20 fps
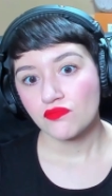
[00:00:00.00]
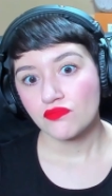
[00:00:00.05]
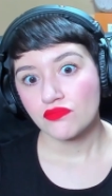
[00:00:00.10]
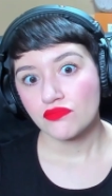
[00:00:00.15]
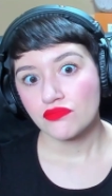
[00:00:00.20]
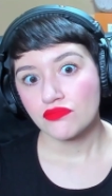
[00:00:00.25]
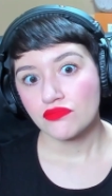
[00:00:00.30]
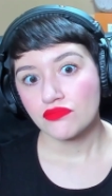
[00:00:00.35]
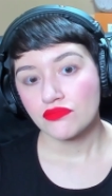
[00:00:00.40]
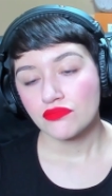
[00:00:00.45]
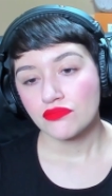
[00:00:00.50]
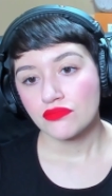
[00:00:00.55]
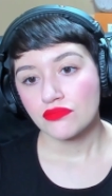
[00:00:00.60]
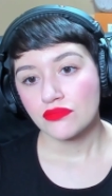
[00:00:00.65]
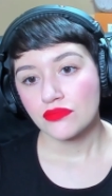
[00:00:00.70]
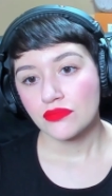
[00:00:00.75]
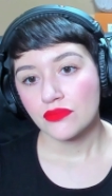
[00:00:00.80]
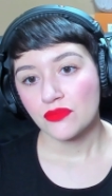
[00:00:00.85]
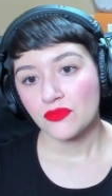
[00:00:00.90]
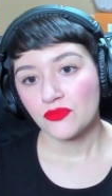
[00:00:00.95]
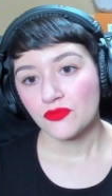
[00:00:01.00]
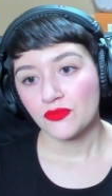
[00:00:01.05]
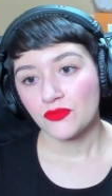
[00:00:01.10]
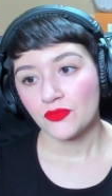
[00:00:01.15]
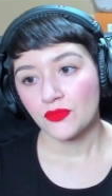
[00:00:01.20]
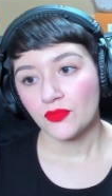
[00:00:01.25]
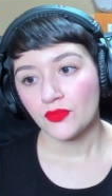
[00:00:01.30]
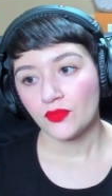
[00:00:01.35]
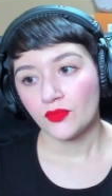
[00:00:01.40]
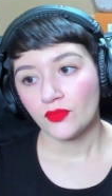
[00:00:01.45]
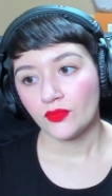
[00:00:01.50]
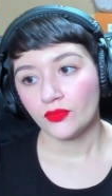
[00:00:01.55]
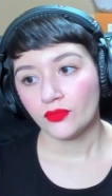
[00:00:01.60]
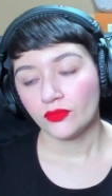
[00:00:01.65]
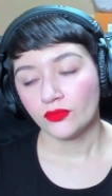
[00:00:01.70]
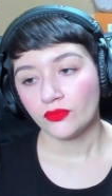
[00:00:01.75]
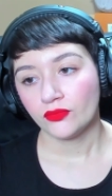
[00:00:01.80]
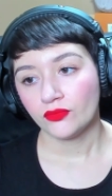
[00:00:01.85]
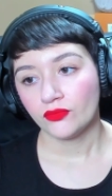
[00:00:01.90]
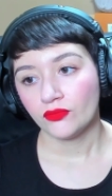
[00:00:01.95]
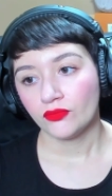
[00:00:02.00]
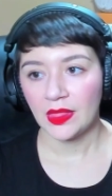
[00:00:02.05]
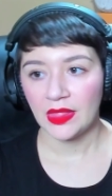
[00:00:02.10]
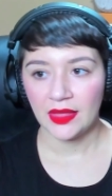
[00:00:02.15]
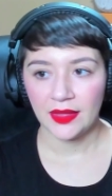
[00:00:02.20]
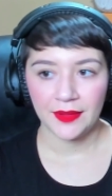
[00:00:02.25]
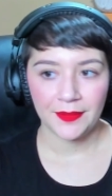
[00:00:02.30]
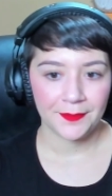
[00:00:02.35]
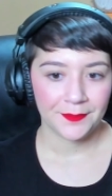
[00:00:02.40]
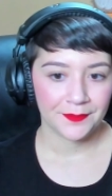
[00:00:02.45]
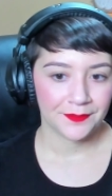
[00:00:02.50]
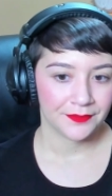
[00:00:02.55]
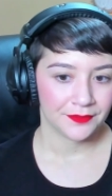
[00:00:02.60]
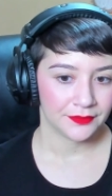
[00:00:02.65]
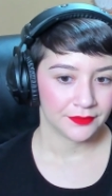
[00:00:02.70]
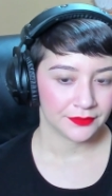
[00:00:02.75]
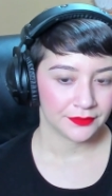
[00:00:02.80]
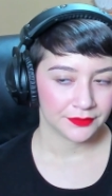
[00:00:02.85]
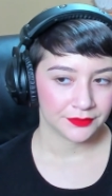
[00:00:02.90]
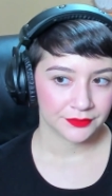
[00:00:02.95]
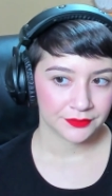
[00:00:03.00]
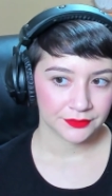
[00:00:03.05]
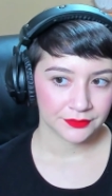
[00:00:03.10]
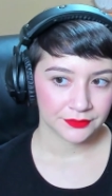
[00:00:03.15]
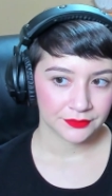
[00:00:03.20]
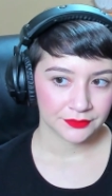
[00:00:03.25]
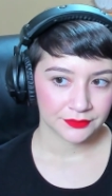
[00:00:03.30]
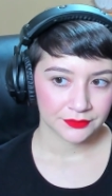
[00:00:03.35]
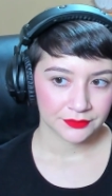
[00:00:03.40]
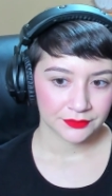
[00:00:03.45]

Steven, you there? I can't believe it worked.